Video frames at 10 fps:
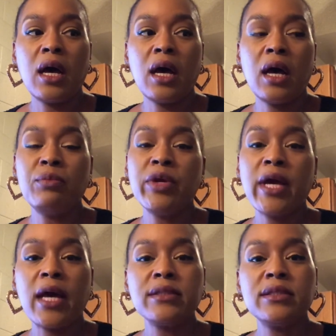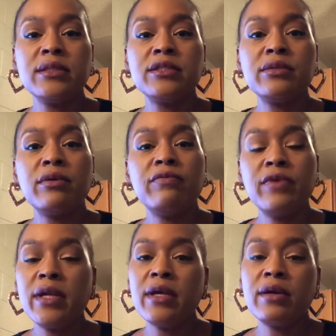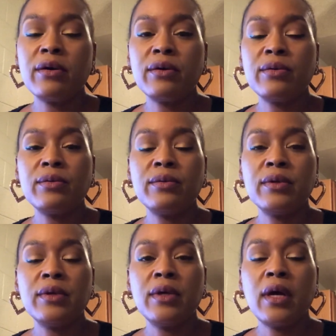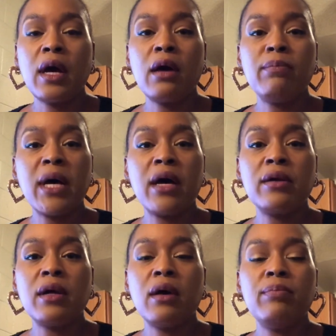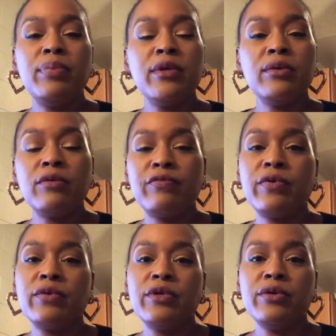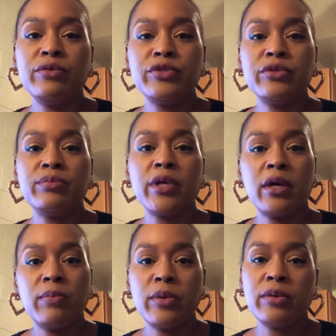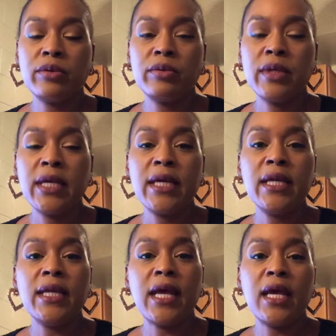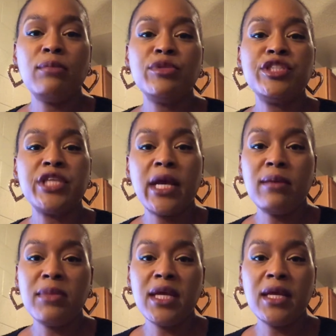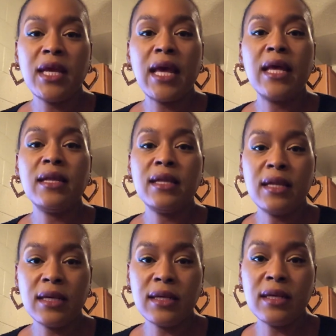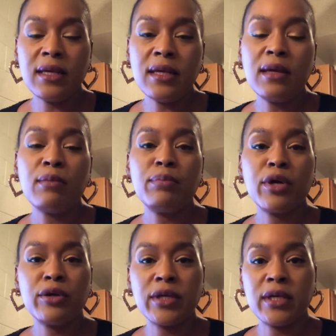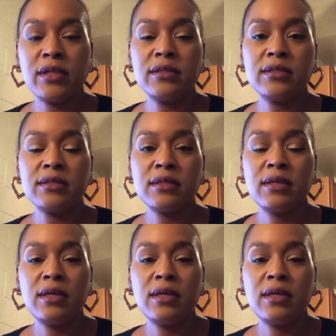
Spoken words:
I'm reacting to a video about a beautiful YouTube couple named Jamie and Nikki Perkins.